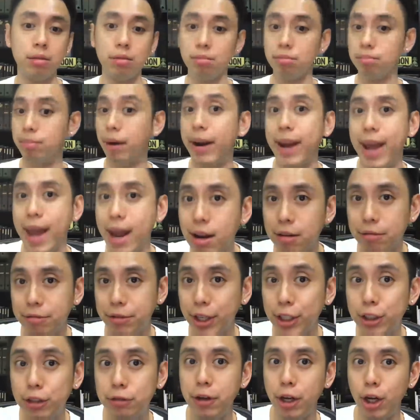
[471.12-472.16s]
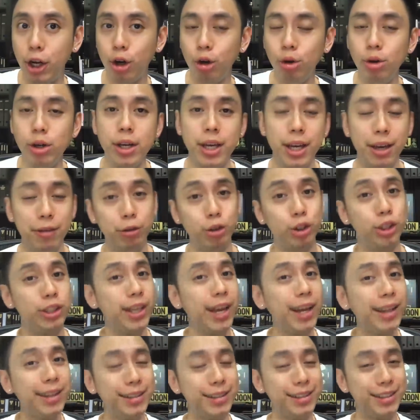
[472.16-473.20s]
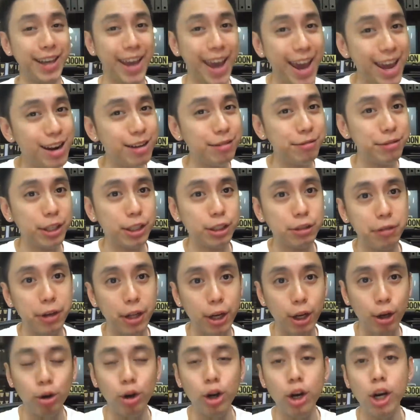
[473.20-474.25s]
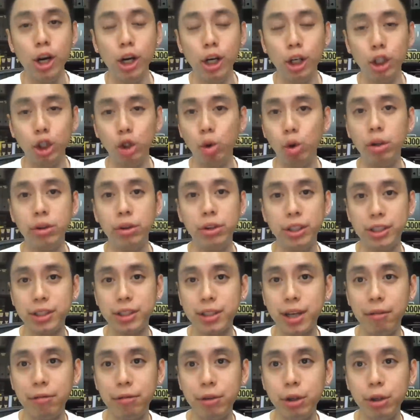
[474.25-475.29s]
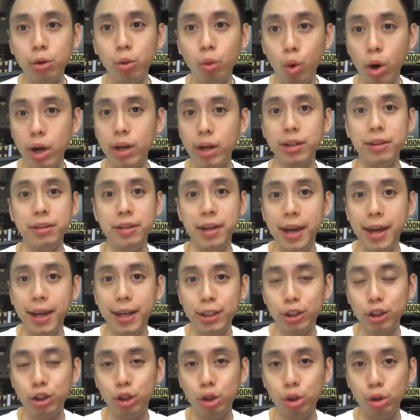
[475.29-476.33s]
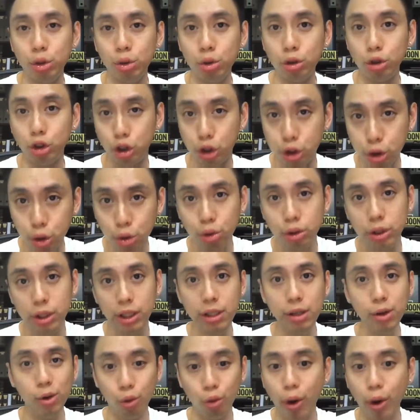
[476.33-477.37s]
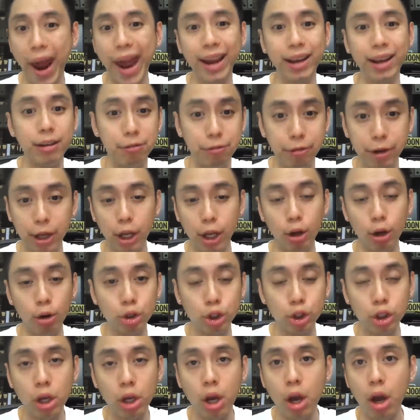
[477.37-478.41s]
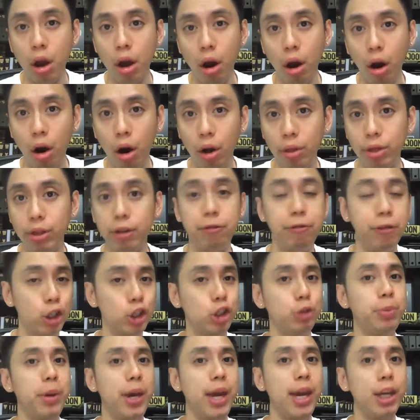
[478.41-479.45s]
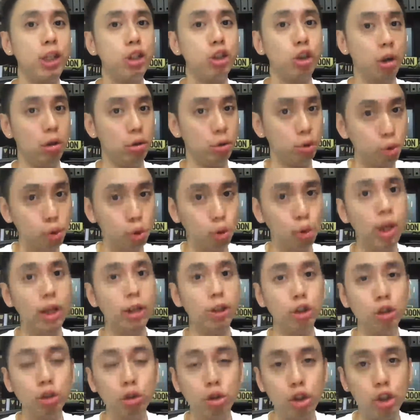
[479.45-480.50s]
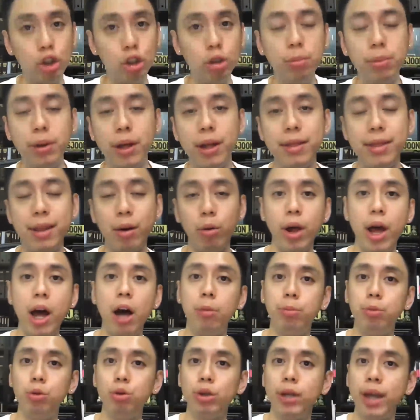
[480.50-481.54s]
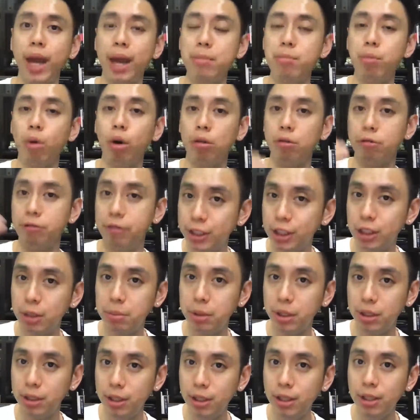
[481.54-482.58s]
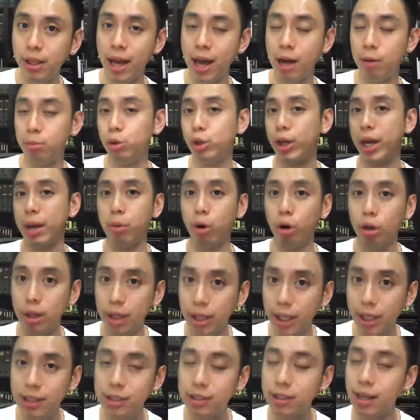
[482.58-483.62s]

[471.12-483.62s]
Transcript: by the end of this video, if you stay till the end of this video, you'll discover what it takes to truly rank videos on the first page on Google and YouTube that will help you get more visibility, help you get more leads,